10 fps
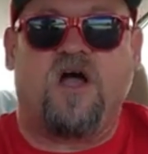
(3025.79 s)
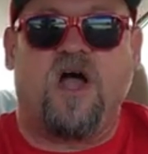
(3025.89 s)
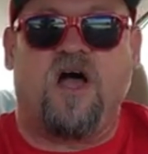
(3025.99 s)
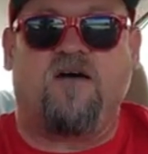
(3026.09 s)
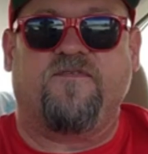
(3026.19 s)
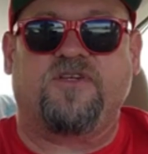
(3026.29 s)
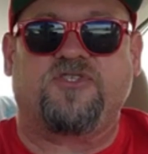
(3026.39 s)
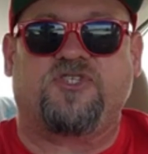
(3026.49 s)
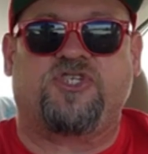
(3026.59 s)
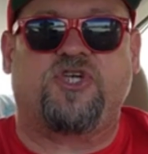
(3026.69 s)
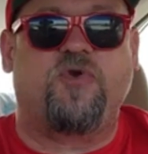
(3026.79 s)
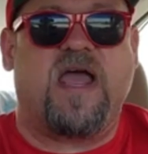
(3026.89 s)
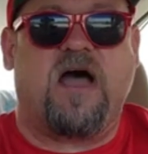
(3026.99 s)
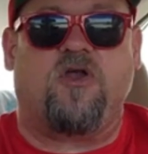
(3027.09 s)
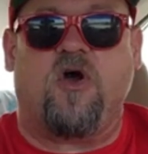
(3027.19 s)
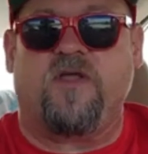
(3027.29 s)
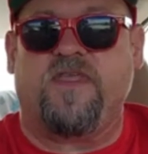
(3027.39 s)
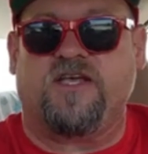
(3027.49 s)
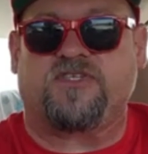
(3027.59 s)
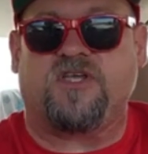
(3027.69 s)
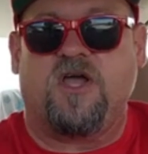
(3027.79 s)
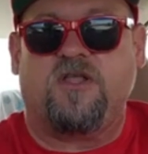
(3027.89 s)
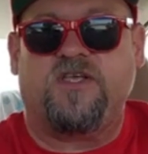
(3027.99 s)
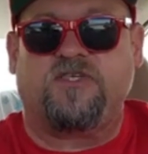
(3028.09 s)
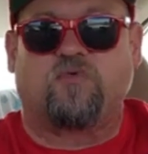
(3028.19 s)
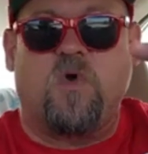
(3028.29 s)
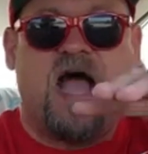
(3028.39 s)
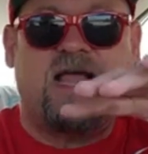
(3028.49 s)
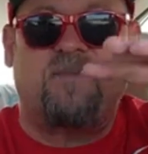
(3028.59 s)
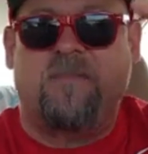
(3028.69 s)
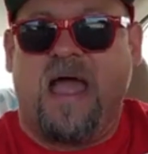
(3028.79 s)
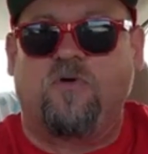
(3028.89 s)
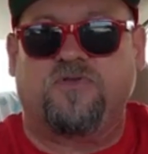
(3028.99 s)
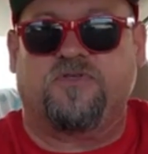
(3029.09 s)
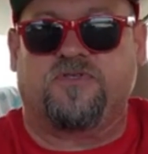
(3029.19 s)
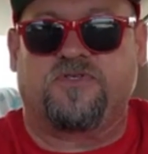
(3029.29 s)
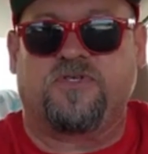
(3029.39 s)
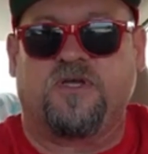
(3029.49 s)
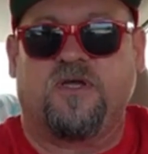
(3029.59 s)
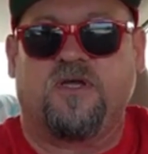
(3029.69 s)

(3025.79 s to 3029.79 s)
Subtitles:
of shootout on these rock mountains